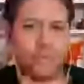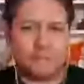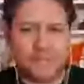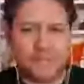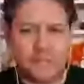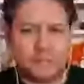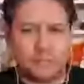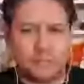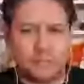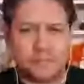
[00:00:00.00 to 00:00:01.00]
few random
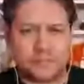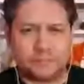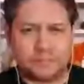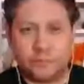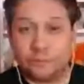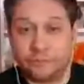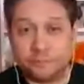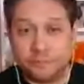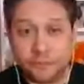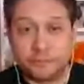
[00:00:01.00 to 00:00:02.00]
tables and
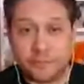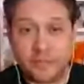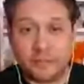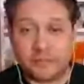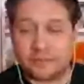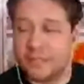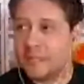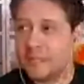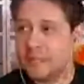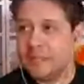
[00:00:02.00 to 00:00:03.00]
some new
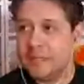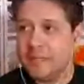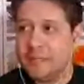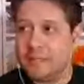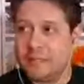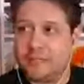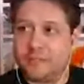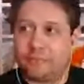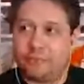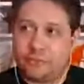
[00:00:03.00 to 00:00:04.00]
spells.
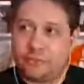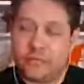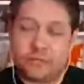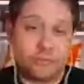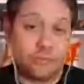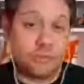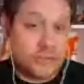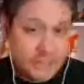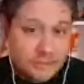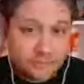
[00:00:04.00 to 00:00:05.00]
And I just finished
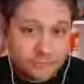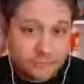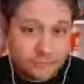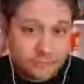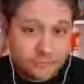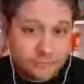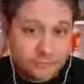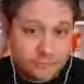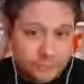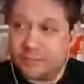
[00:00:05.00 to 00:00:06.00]
watching True Detective,
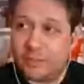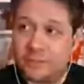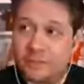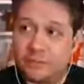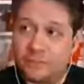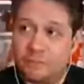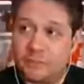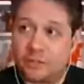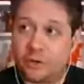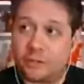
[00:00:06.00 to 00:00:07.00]
which I loved, and
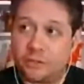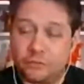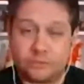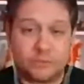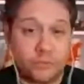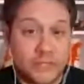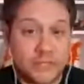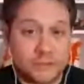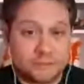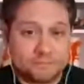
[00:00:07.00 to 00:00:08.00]
I wanted to do something
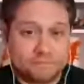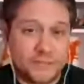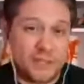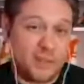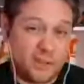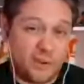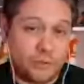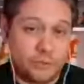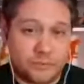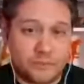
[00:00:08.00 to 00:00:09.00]
Carcosa
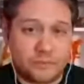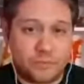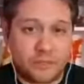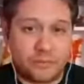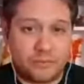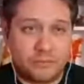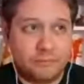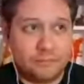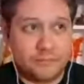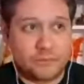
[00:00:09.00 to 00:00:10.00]
related. I thought
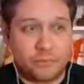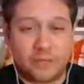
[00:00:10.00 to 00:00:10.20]
Narcosa,